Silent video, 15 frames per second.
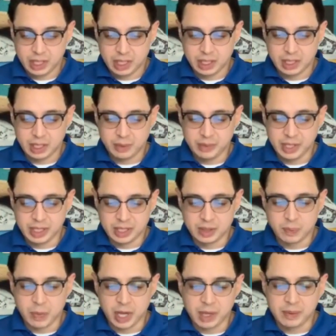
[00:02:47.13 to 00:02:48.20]
Uh, because
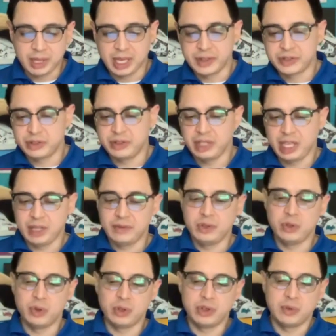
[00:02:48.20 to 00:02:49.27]
bobcats are native
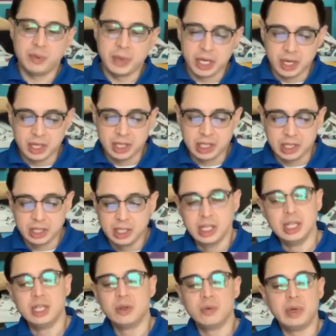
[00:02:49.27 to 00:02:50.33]
to North America,
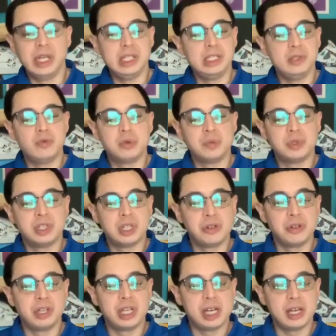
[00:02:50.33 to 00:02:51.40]
ranging from
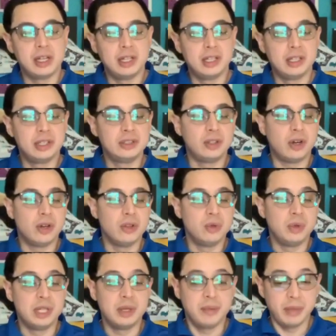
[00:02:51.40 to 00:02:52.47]
southern Canada to all the
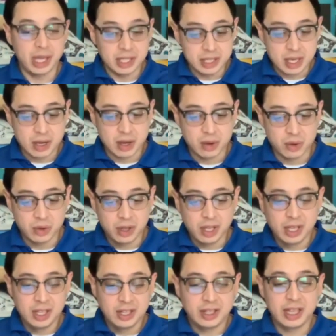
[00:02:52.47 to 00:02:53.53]
way to Mexico.
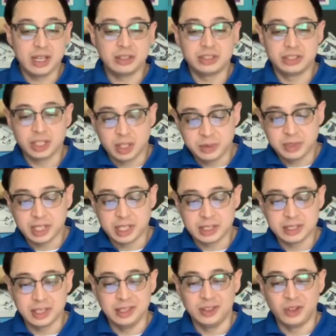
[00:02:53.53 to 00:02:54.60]
They are
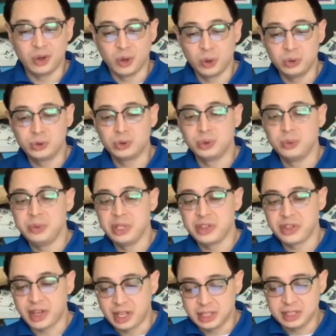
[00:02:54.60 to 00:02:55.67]
subjects in the cultural
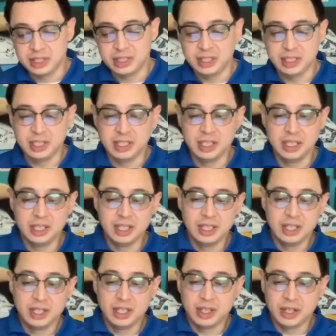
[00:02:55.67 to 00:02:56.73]
mythology
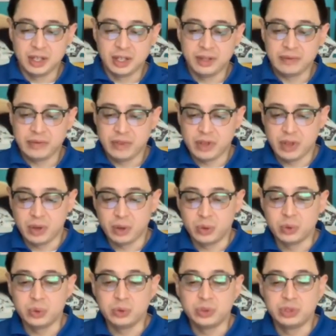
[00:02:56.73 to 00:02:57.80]
of
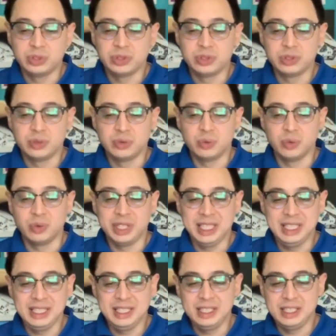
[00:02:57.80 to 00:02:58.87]
those
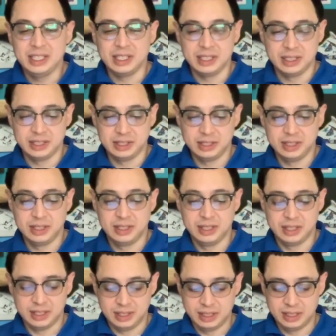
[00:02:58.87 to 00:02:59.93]

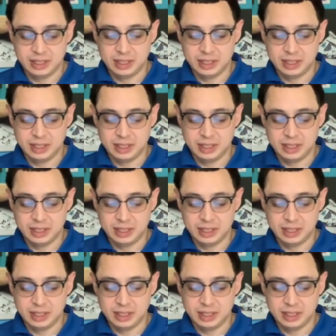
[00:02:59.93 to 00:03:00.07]
regions.